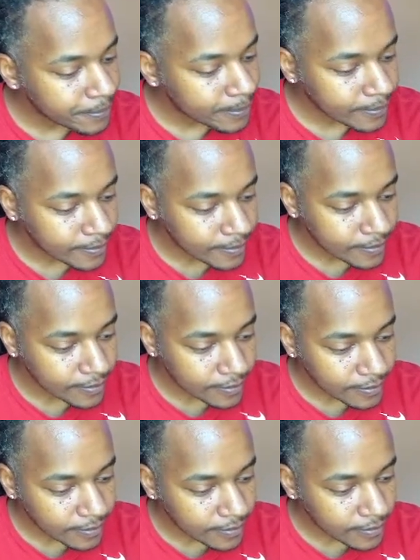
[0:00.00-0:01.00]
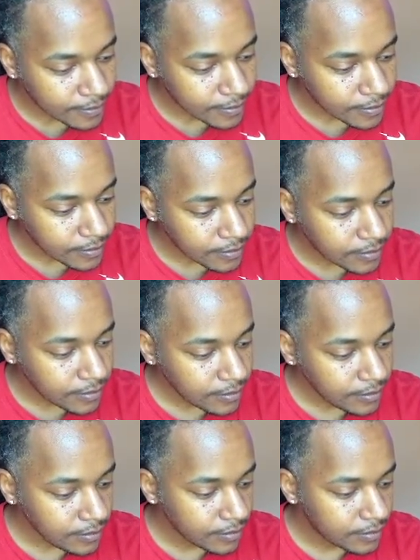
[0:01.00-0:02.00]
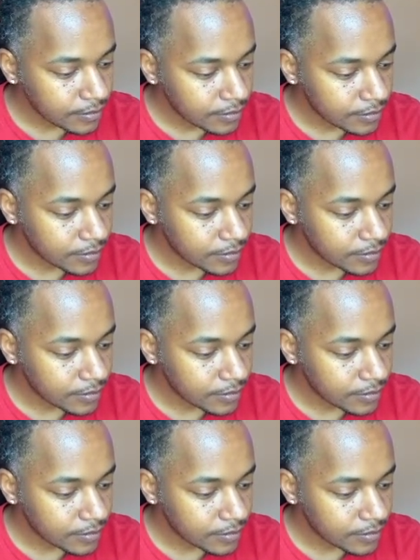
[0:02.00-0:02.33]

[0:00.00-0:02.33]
(no one is talking)